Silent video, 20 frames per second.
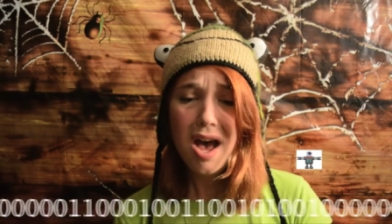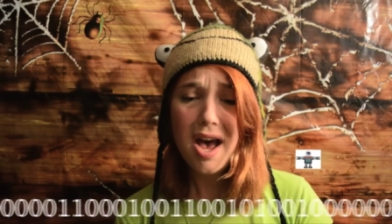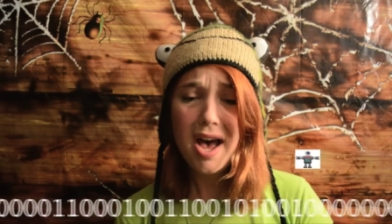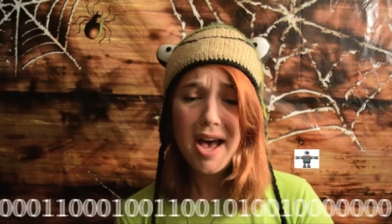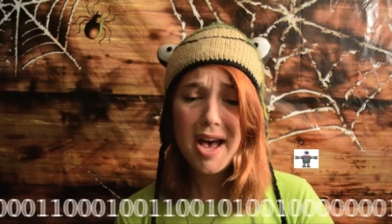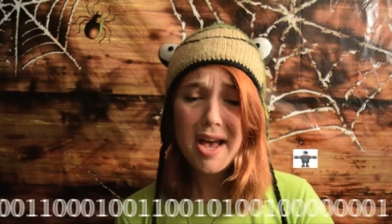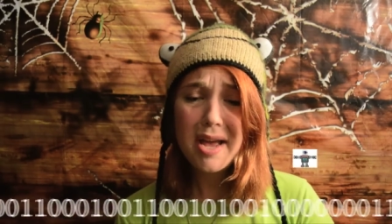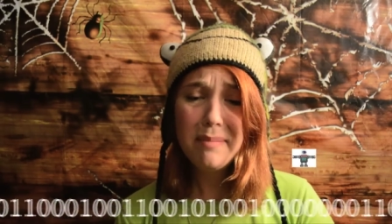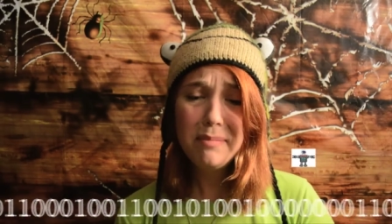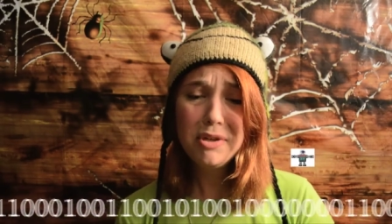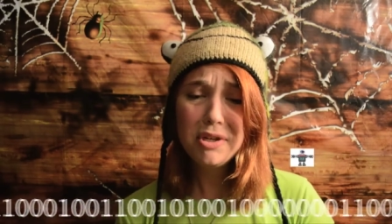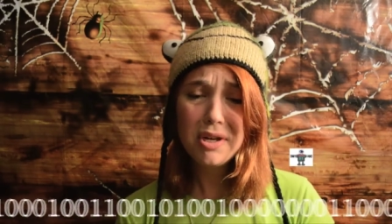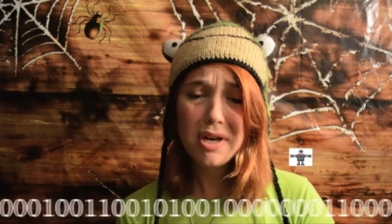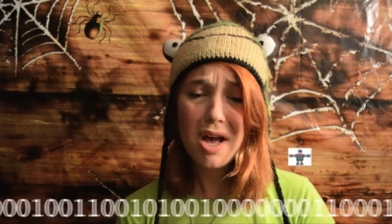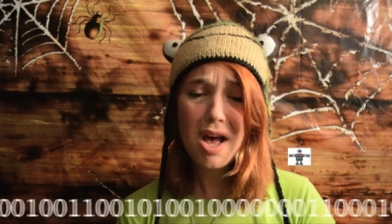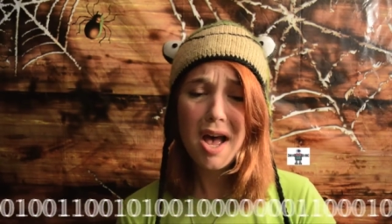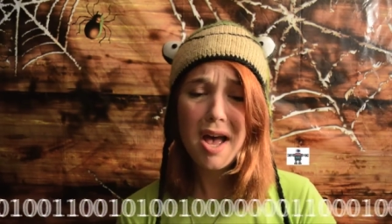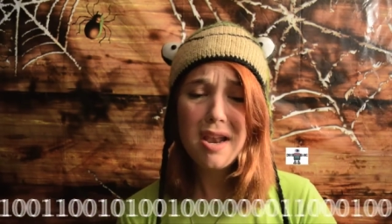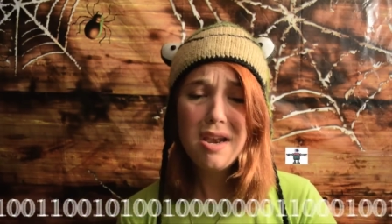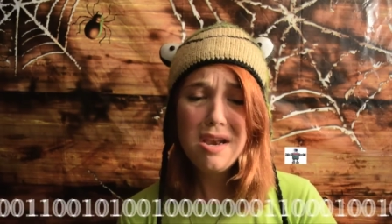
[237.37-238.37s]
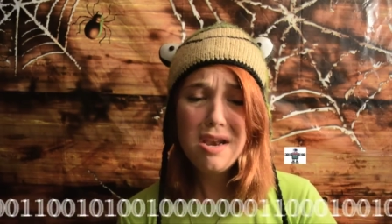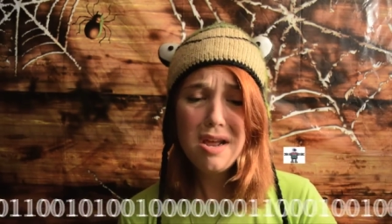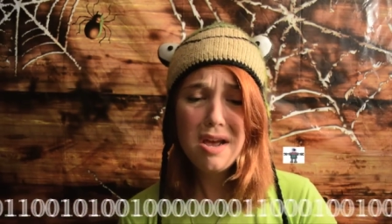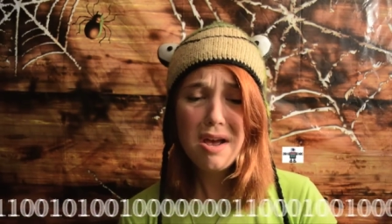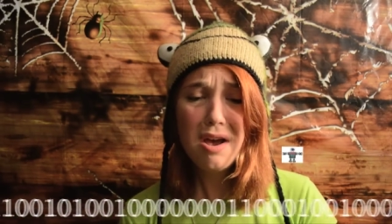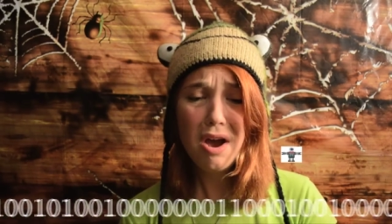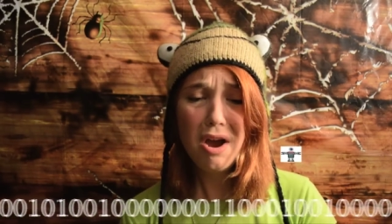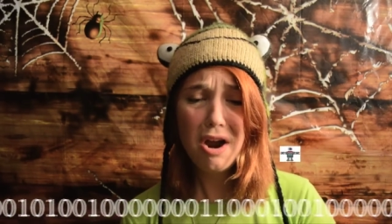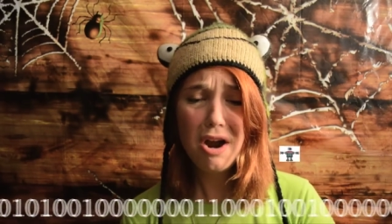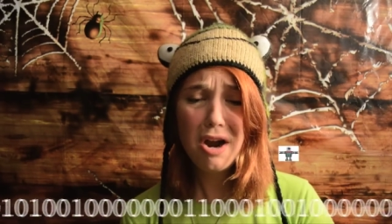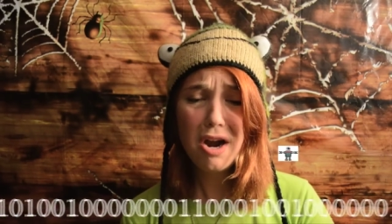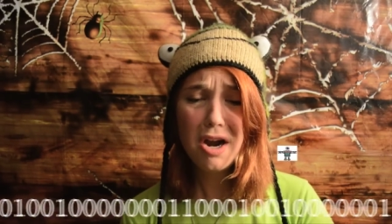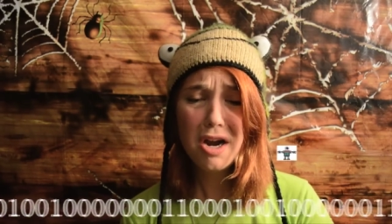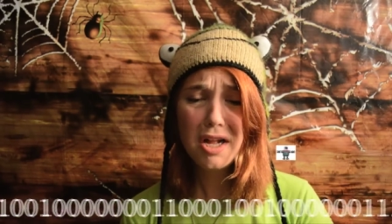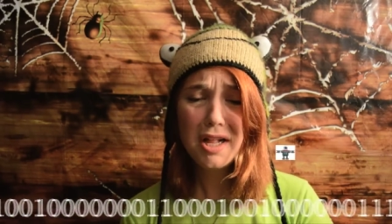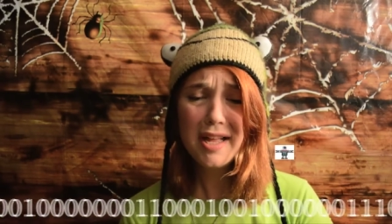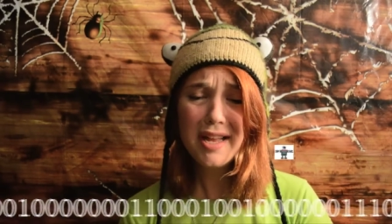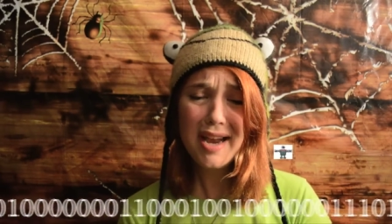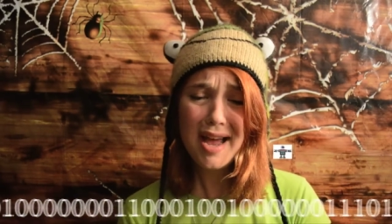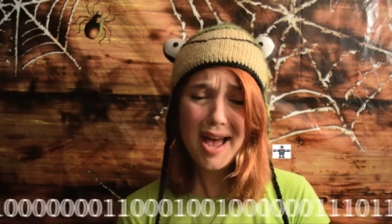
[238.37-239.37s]
I'm gonna
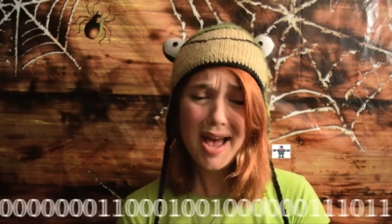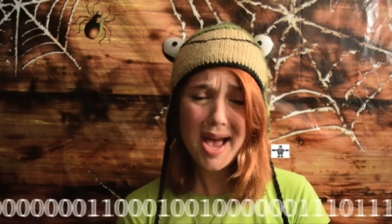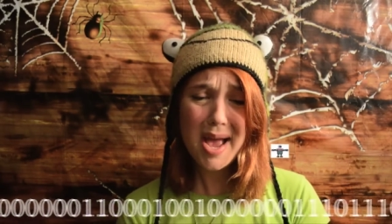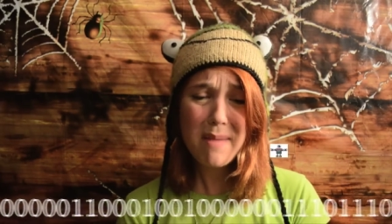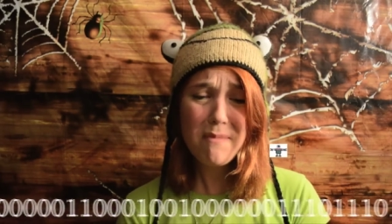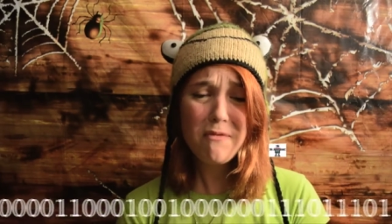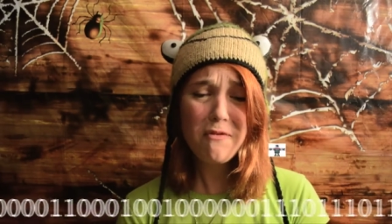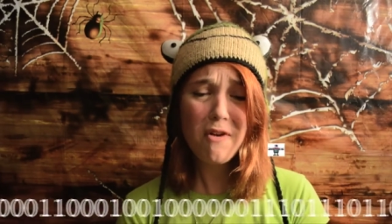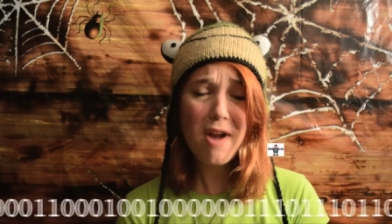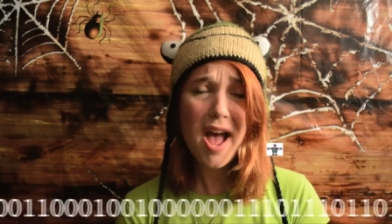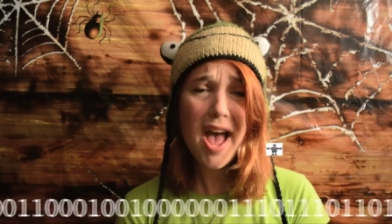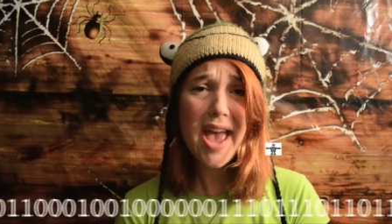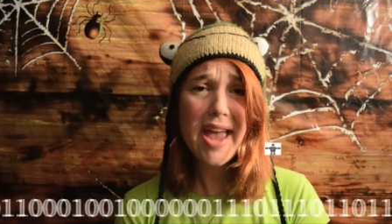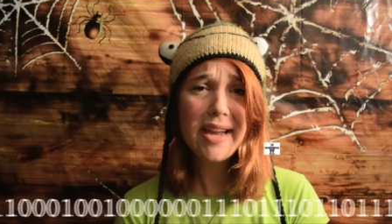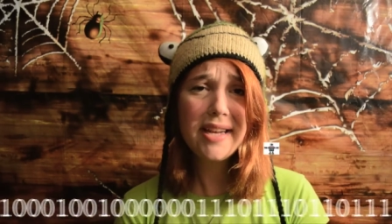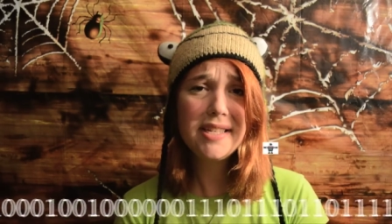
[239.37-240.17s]
hurl and I'm fried.